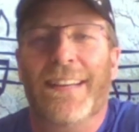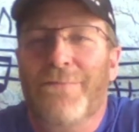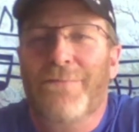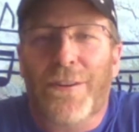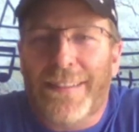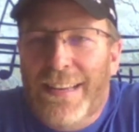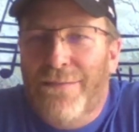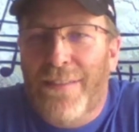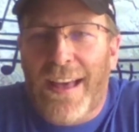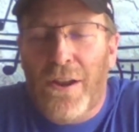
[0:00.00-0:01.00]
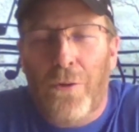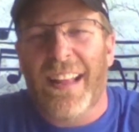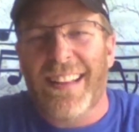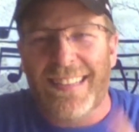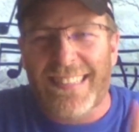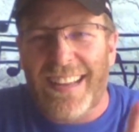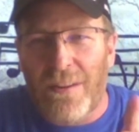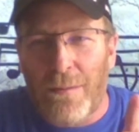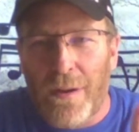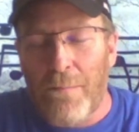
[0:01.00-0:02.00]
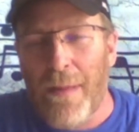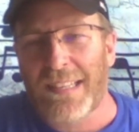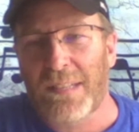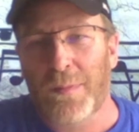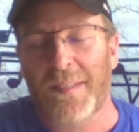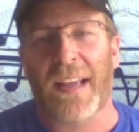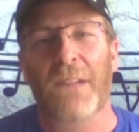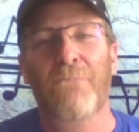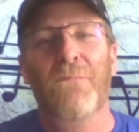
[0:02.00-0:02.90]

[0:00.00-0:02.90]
I'm going to leave that note in because everybody makes a mistake.